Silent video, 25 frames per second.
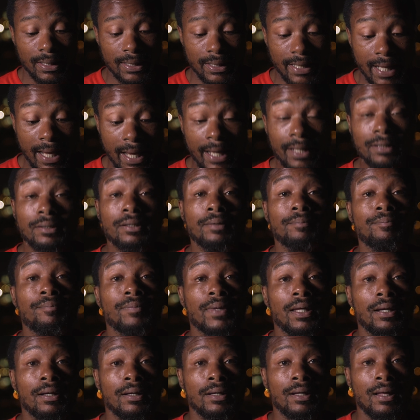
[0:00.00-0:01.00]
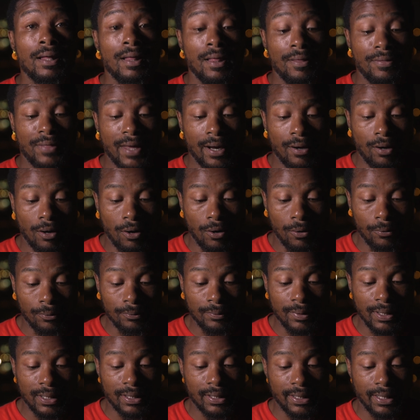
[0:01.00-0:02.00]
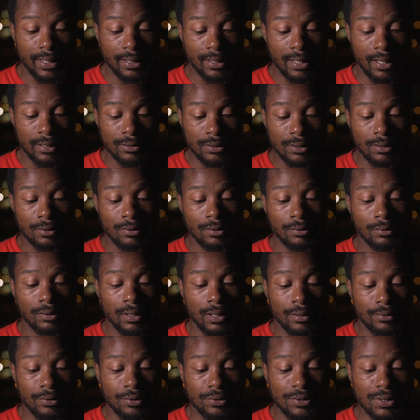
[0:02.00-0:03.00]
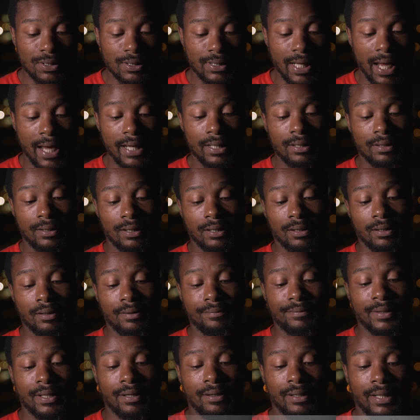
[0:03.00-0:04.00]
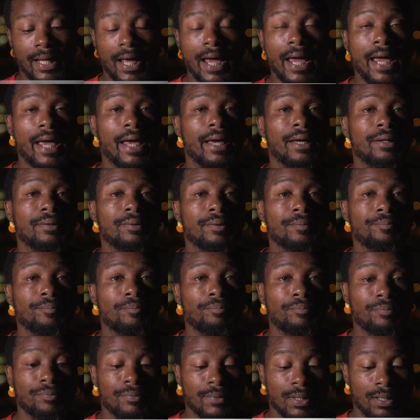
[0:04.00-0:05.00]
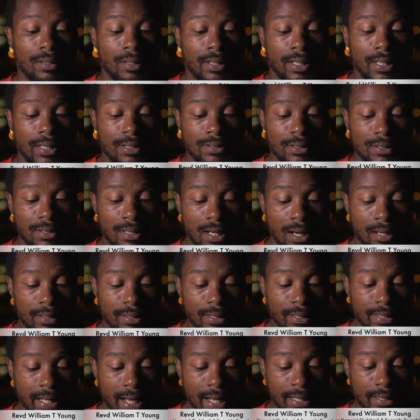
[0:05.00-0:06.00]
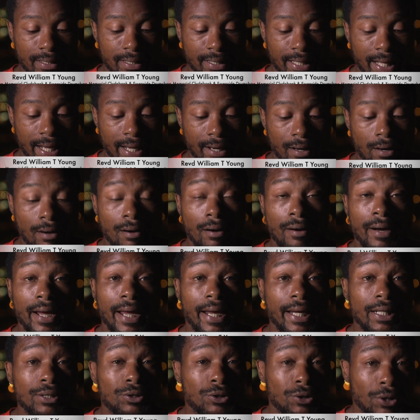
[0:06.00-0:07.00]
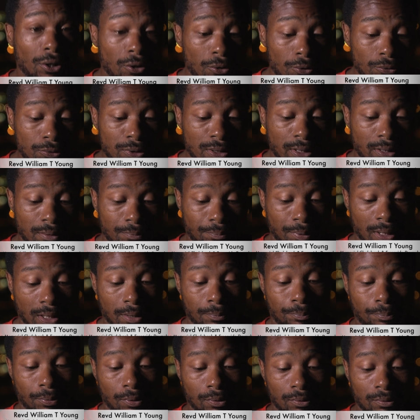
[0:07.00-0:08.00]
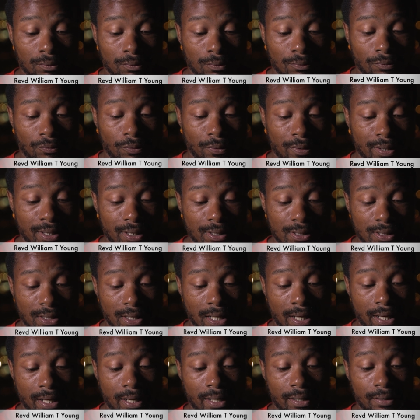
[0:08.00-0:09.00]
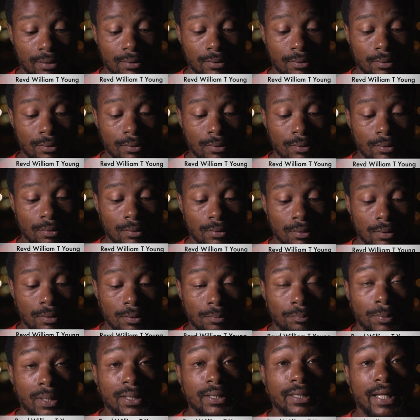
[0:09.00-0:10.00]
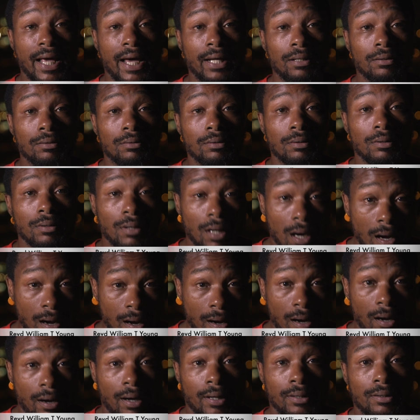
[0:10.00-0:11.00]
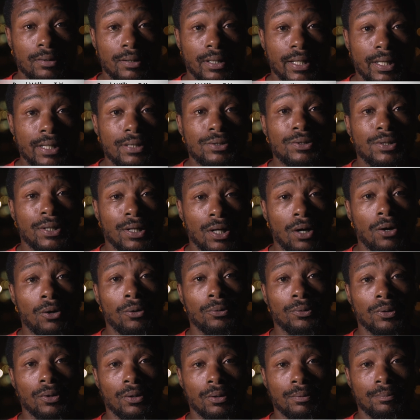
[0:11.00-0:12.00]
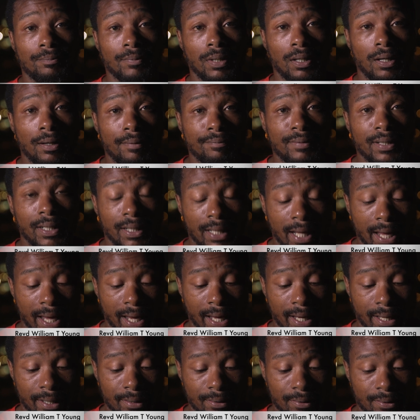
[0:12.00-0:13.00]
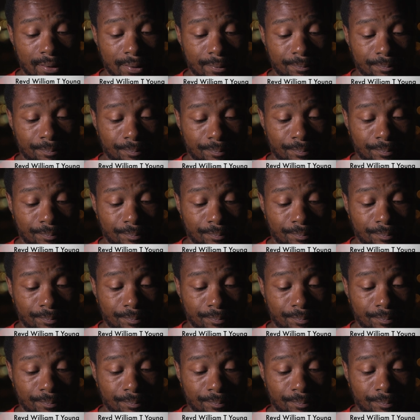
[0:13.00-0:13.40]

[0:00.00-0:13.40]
Yet, their own theological understanding of their land is not that they are a chosen people for this land, but that God is the owner of the land.